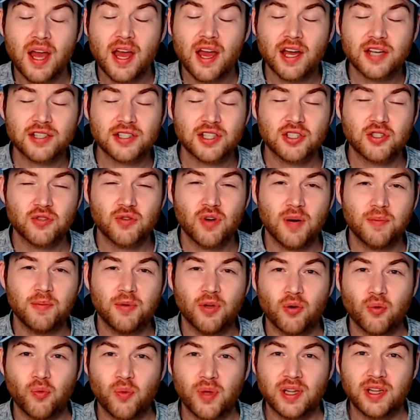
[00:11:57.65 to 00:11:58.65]
as I do
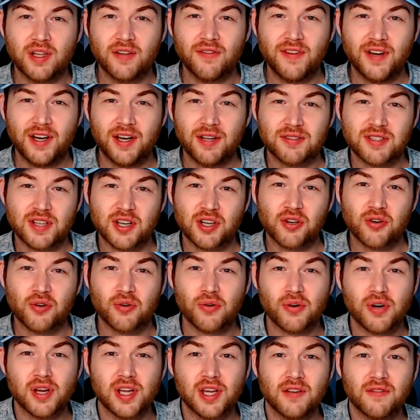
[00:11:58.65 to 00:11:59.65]
upload weekly videos on
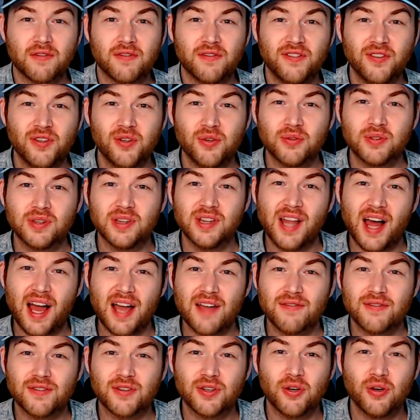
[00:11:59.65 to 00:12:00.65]
Korean food,
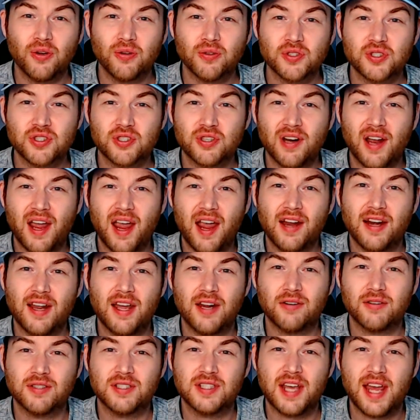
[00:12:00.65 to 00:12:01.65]
life, culture, and
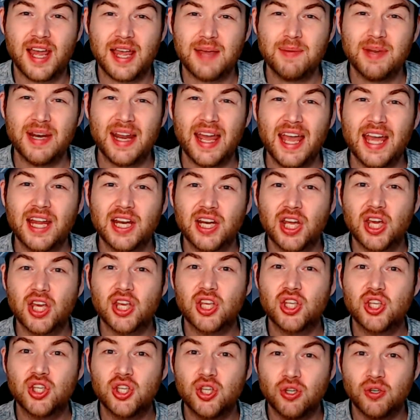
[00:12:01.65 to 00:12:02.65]
entertainment, and
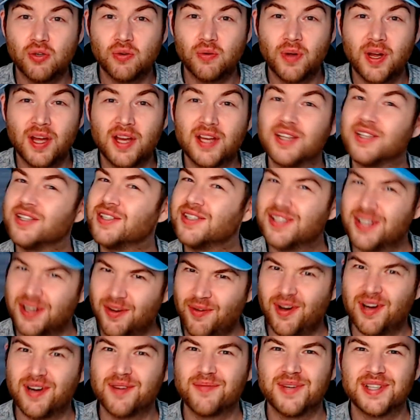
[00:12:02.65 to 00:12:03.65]
you don't
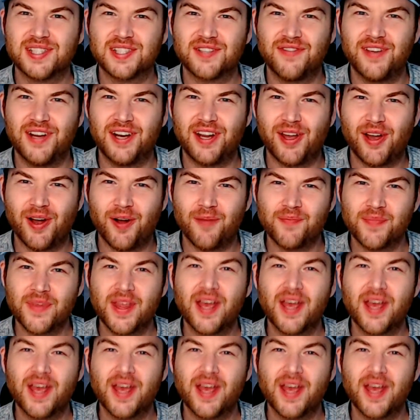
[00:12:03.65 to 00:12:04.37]
want to miss a video.